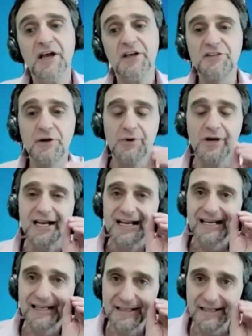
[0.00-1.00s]
So
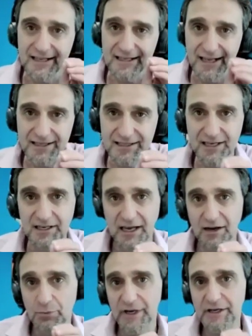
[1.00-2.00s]
let's tell you
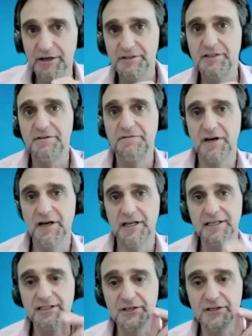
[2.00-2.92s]
how we're going to define it.